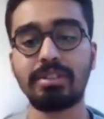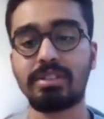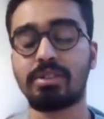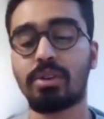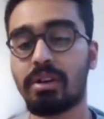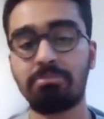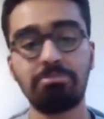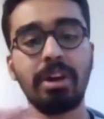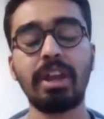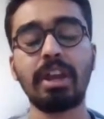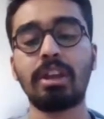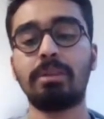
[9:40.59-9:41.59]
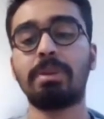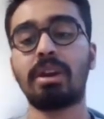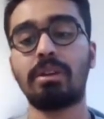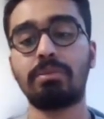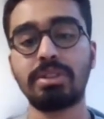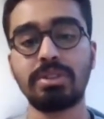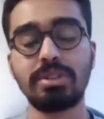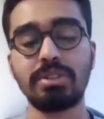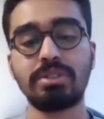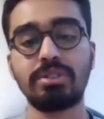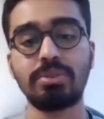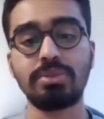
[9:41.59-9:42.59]
This is a, an academic and a research
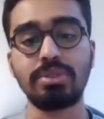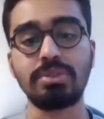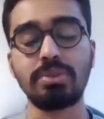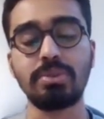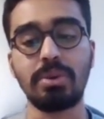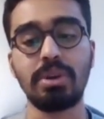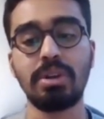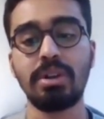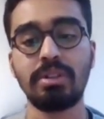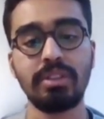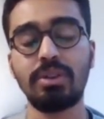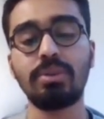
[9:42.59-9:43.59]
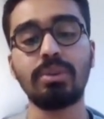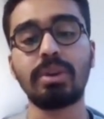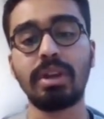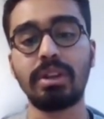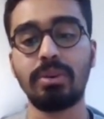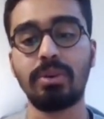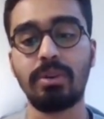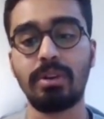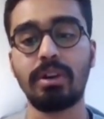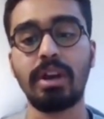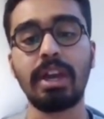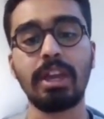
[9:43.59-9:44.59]
institution, so they do look at your
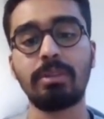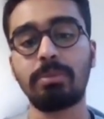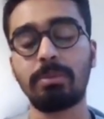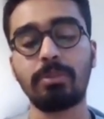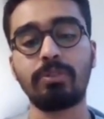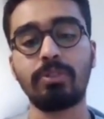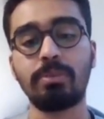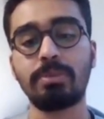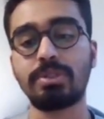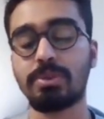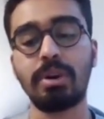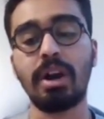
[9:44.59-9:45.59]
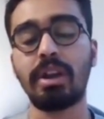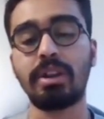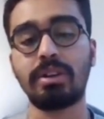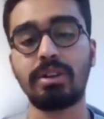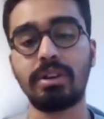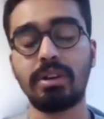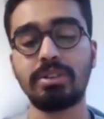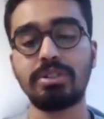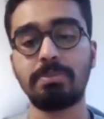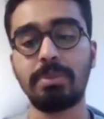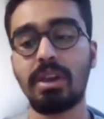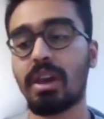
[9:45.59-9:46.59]
uh, academic performance, so a higher uh,
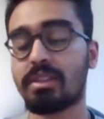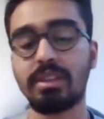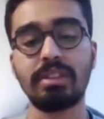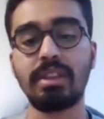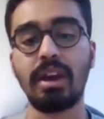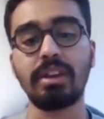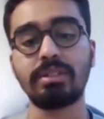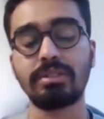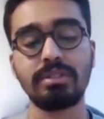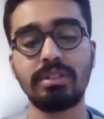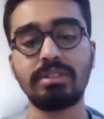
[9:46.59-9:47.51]
GPA and then the IELTS.